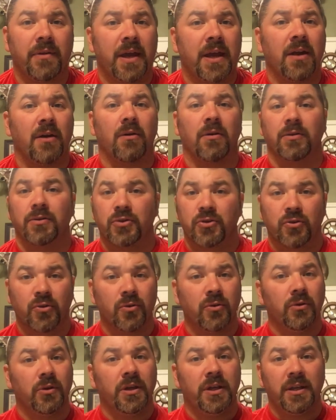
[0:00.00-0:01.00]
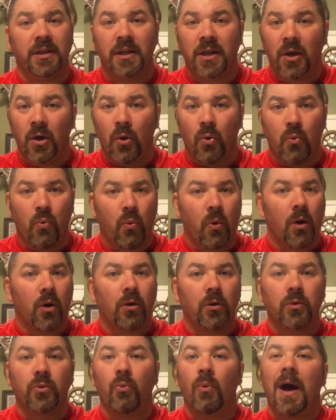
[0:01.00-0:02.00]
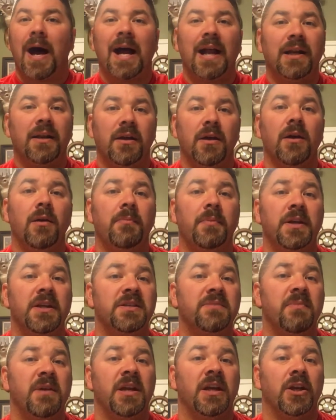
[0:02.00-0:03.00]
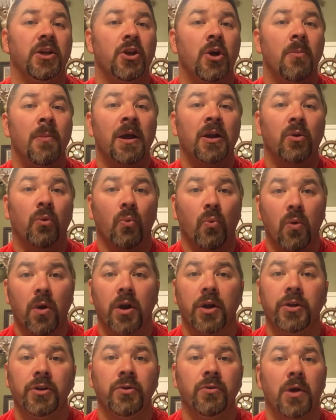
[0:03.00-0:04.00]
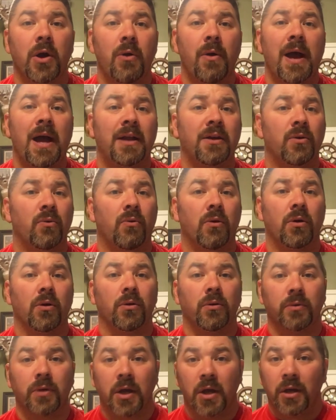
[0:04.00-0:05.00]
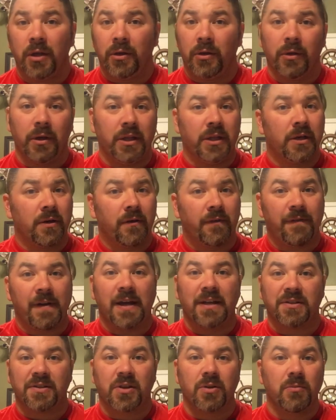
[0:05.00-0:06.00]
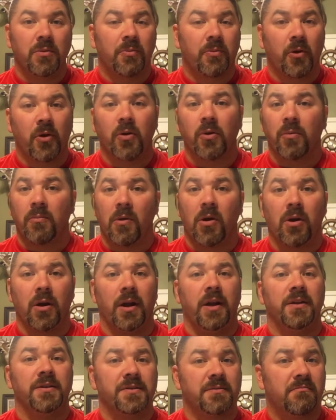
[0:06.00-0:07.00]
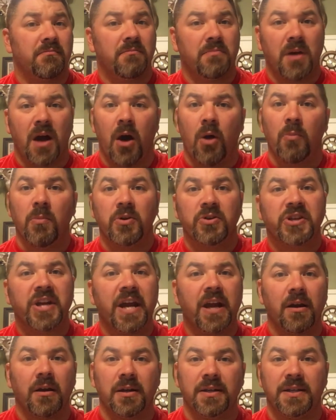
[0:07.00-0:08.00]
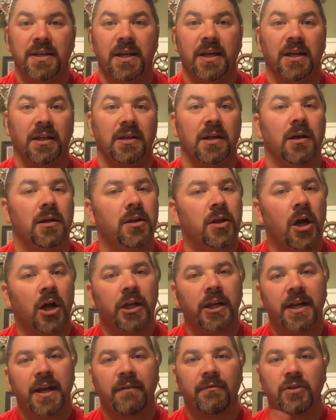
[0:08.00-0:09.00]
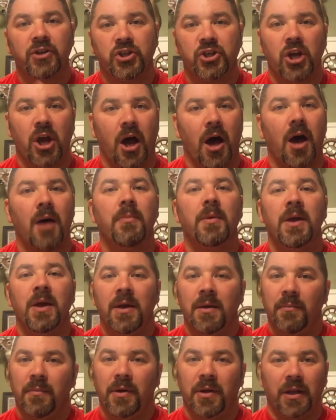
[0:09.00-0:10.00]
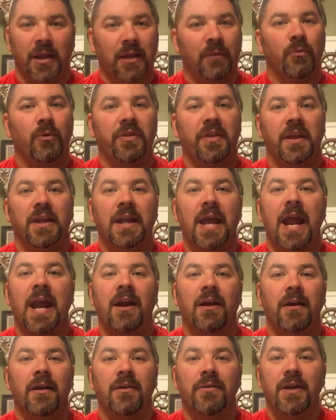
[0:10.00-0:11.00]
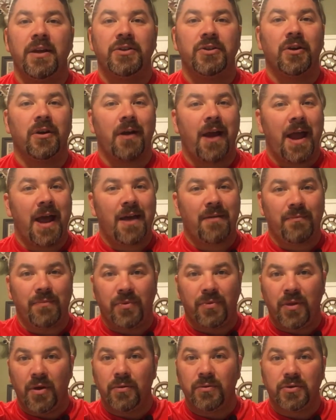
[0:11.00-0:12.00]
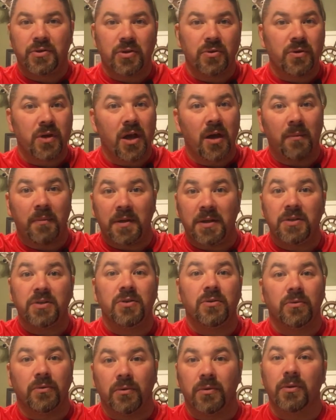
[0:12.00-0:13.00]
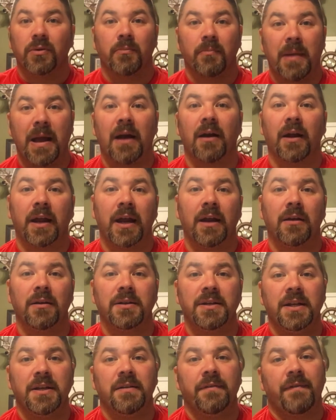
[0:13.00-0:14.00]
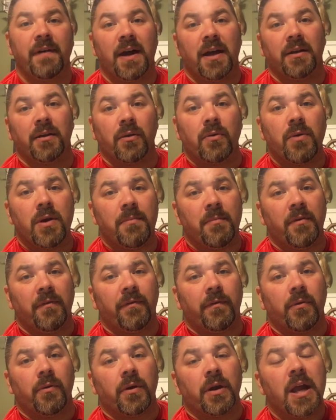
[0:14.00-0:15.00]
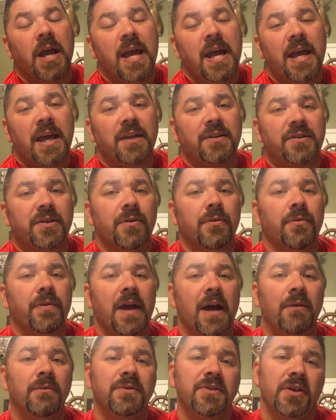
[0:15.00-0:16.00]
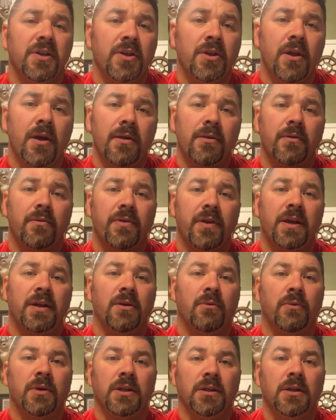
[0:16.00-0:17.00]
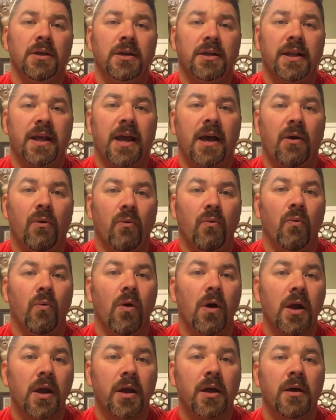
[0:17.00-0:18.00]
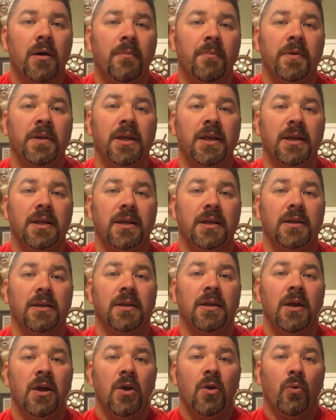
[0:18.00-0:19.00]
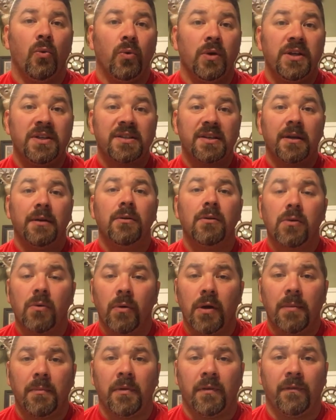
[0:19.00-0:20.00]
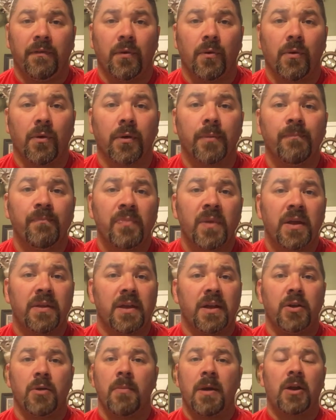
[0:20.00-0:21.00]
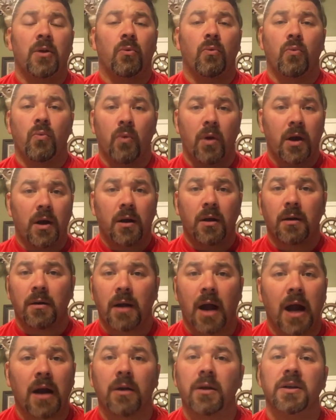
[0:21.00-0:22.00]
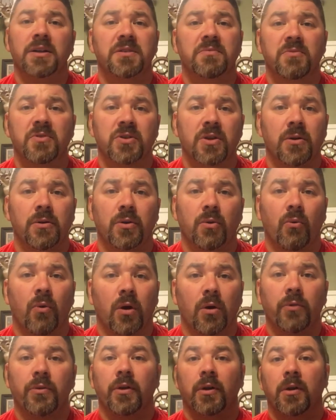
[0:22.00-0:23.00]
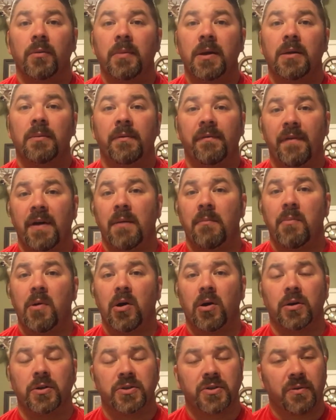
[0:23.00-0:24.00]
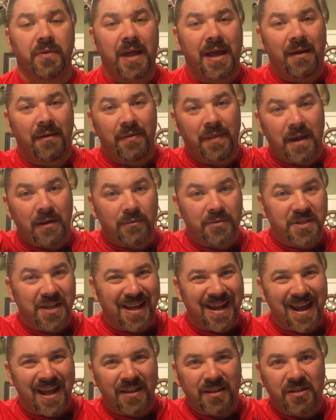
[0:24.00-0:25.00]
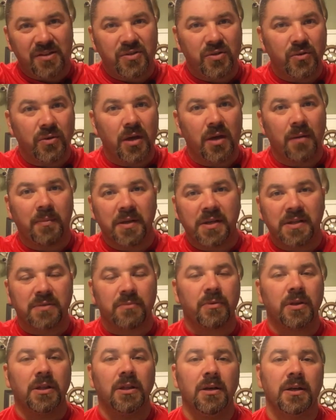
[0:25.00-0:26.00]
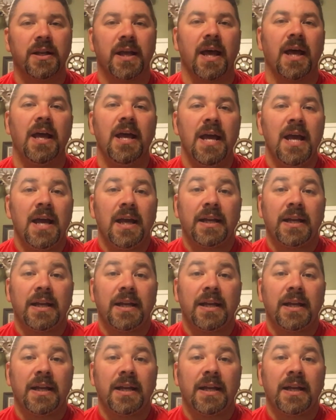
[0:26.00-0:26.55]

They are truly worldwide companies, meaning no matter where you go out in the world, you're either going to find Scuba Pro or Marez, almost guaranteed. Not at every shop, but within the area that you're at, those two companies you're about guaranteed to find equipment for. And so that was another thing that we looked at. What company can we sell equipment for that no matter where our customers go in the world, they're going to be able to find parts? So that was kind of the two companies that we looked at.